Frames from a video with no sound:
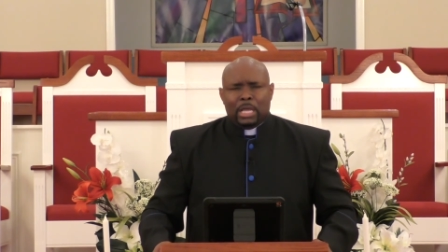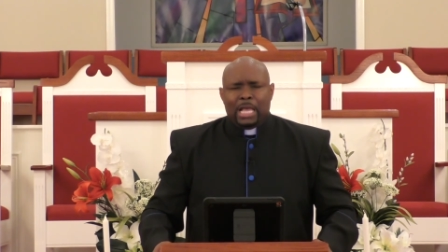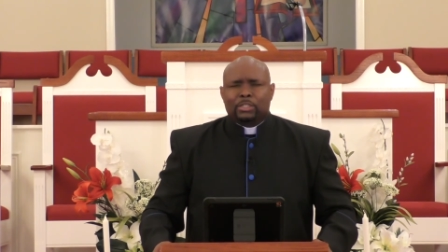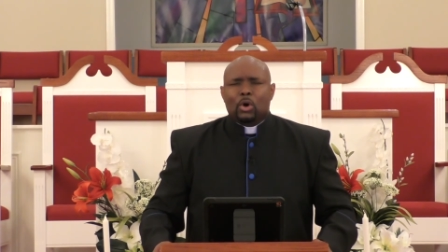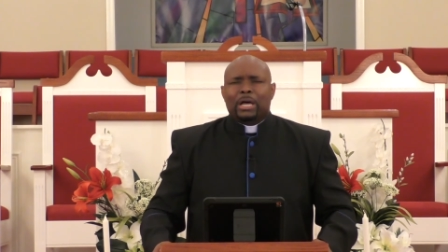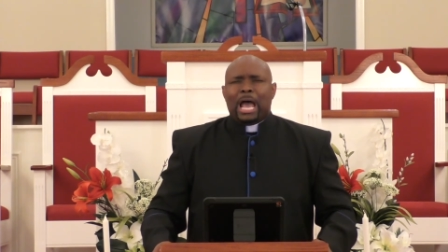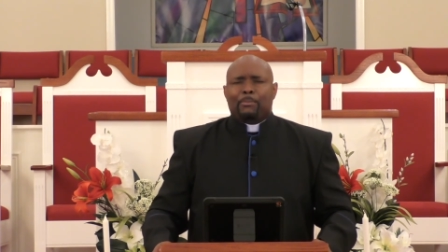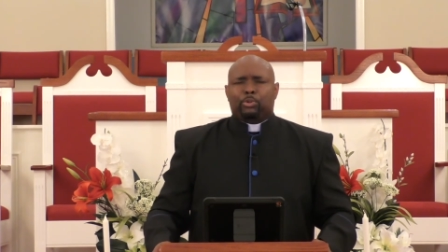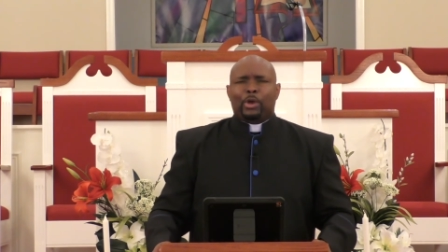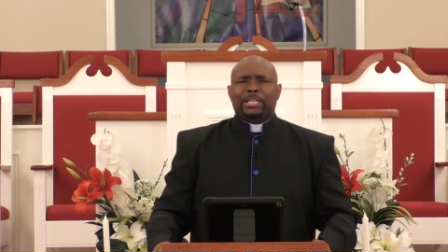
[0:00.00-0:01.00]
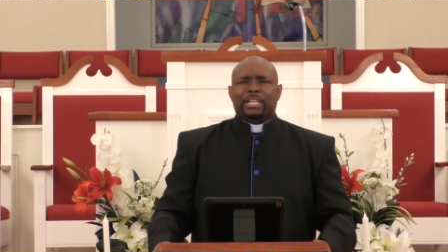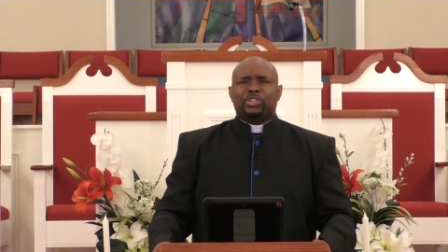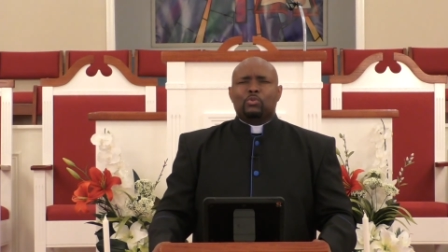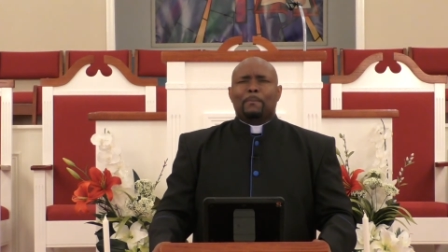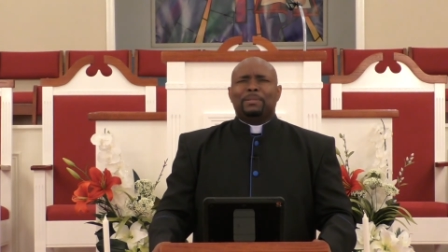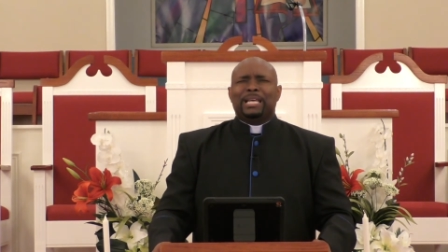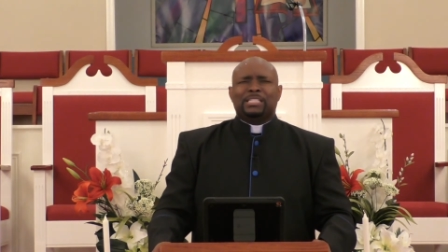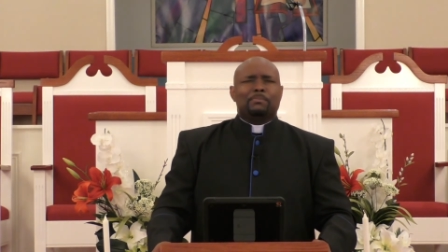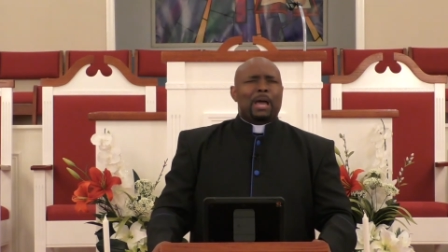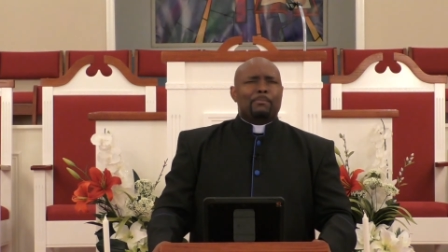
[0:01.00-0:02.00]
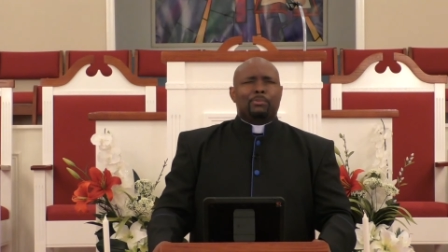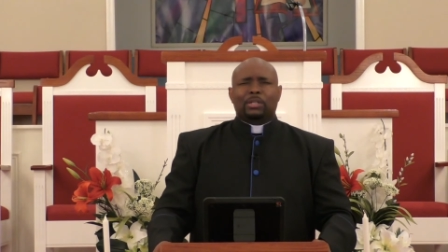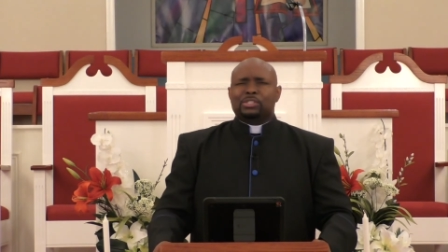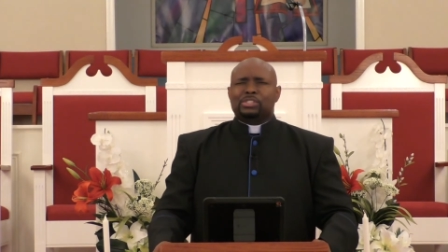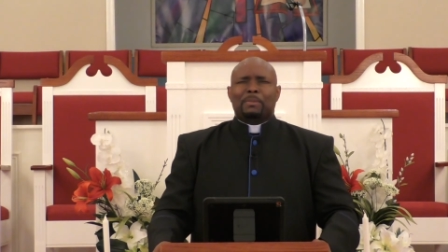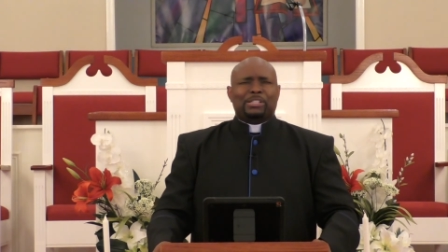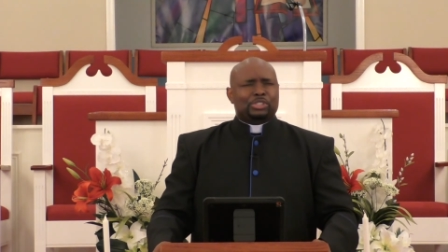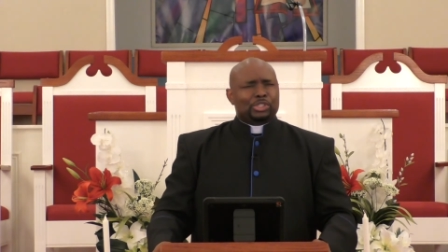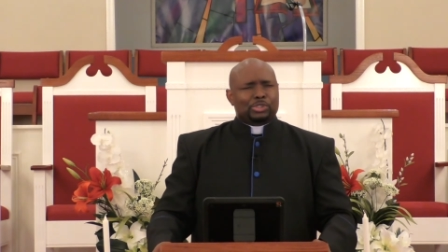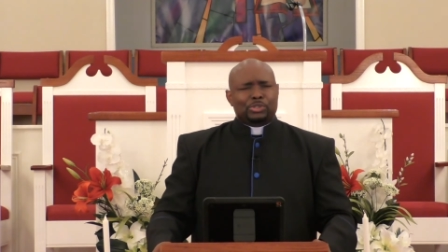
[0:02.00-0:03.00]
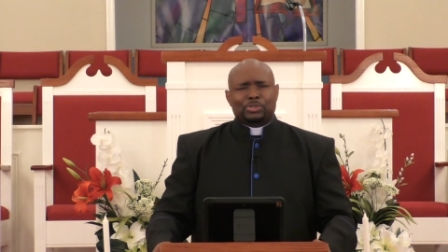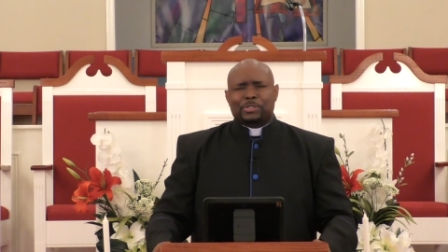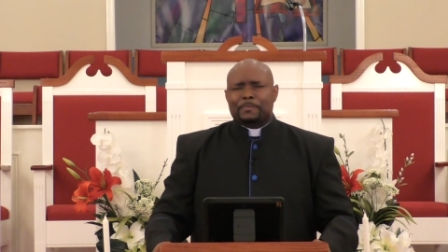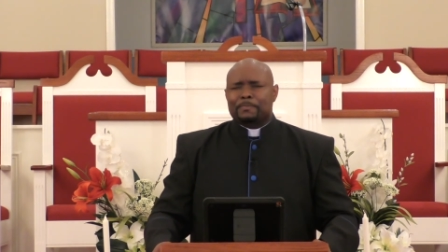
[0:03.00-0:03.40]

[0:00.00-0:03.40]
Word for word: And Lord, I pray that you will bless my brothers, my sisters